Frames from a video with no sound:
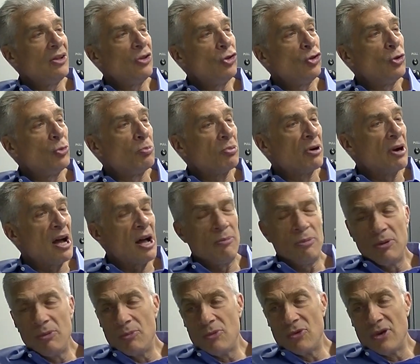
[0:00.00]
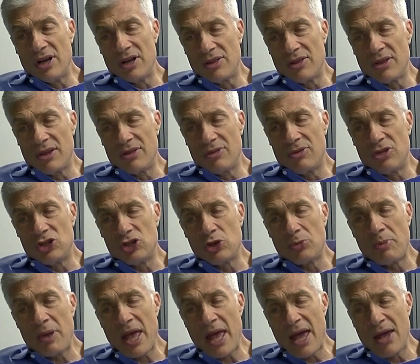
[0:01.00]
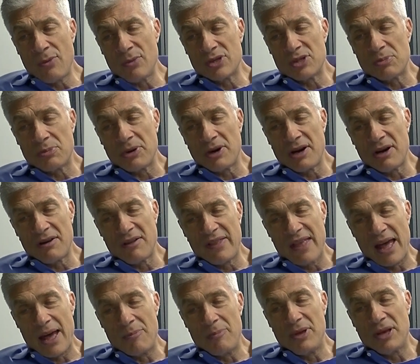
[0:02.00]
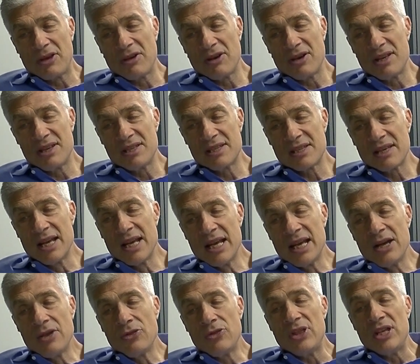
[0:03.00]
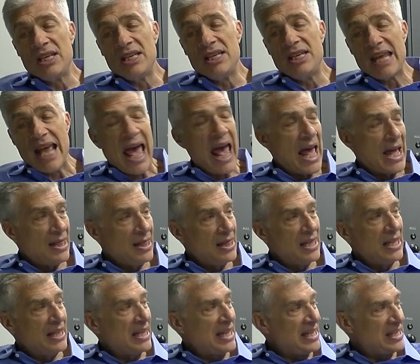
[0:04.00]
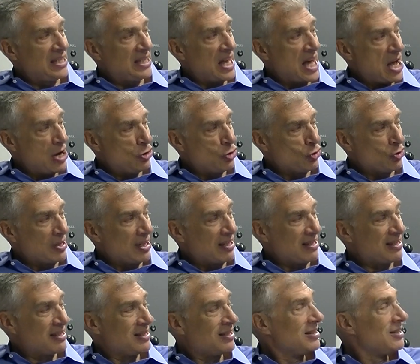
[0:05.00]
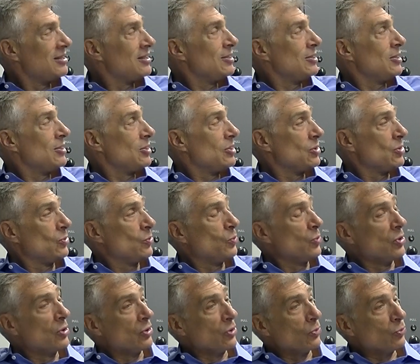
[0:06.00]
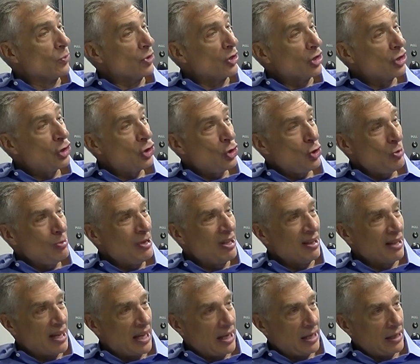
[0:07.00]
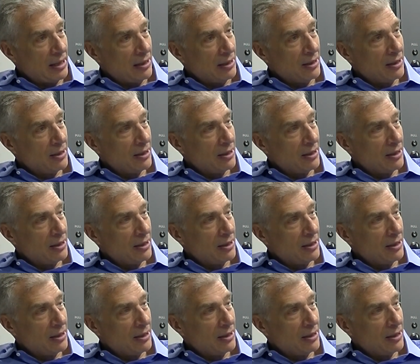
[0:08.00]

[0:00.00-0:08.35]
the problem was that Japan was a part of that because the debt that these countries were accumulating